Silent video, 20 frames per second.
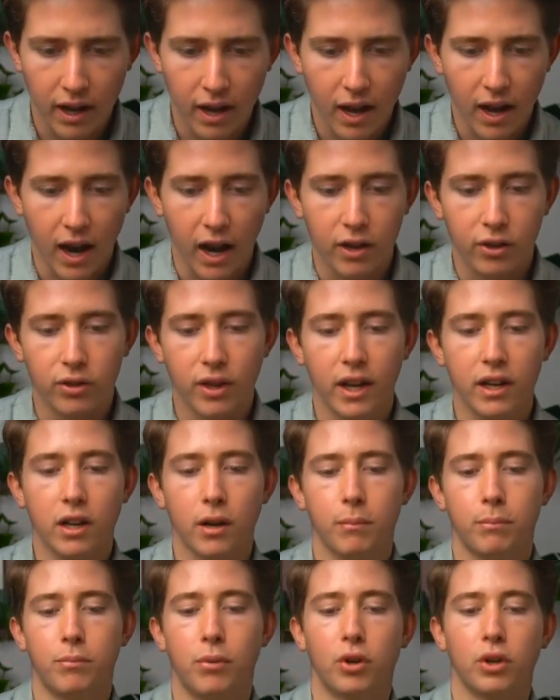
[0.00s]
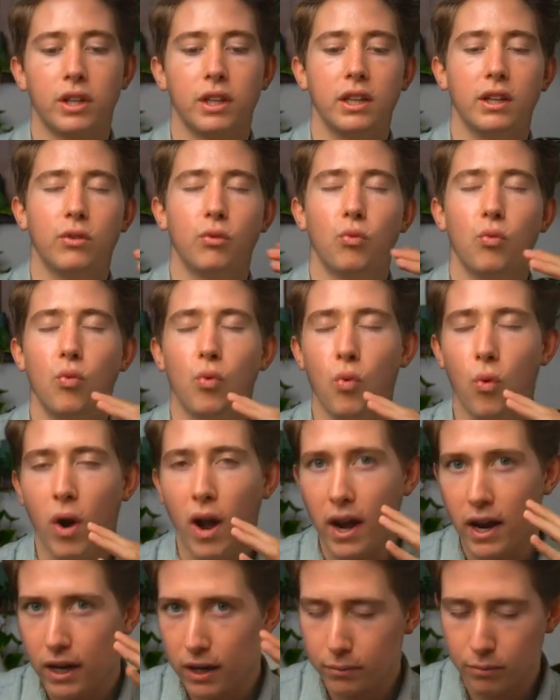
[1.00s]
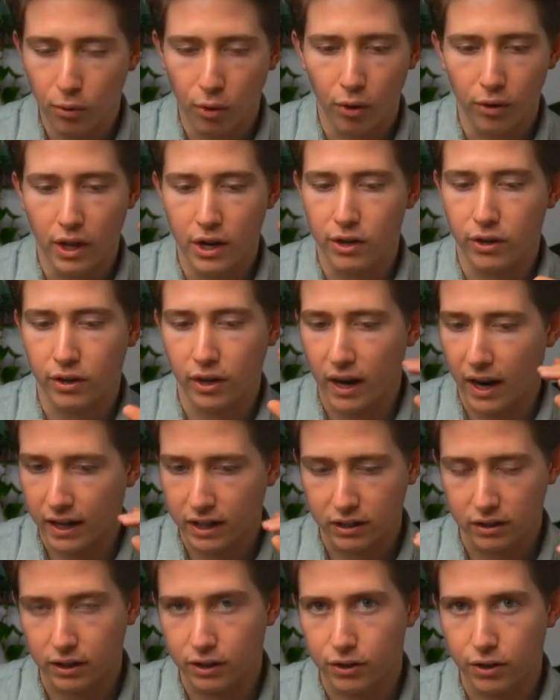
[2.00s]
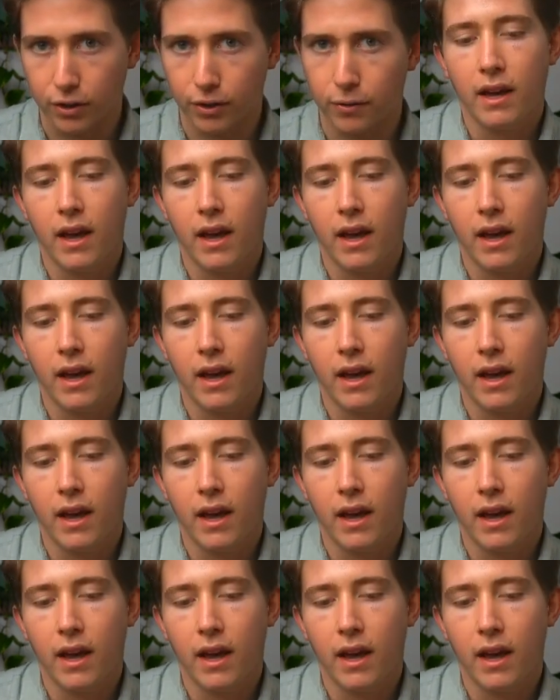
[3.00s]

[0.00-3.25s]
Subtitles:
And you'll end up booking in way more than you can actually do.